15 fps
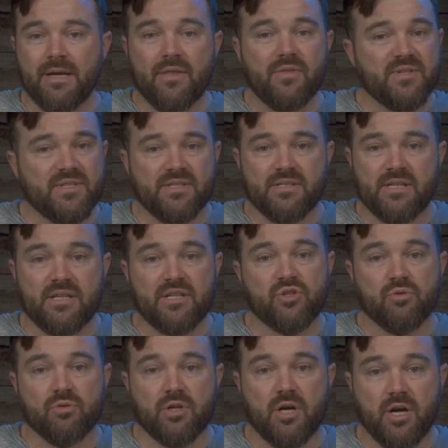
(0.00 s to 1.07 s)
and this is an
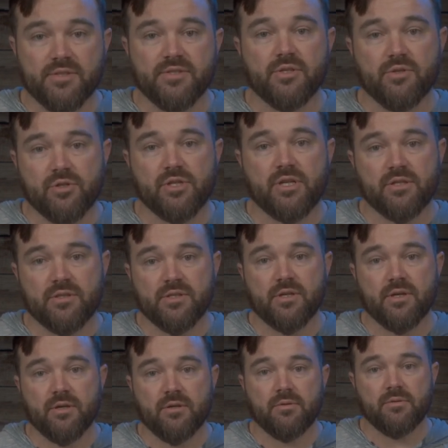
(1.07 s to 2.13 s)
additional cost that you should
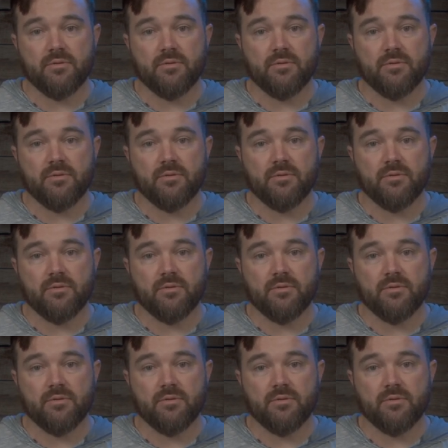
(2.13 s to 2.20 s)
consider.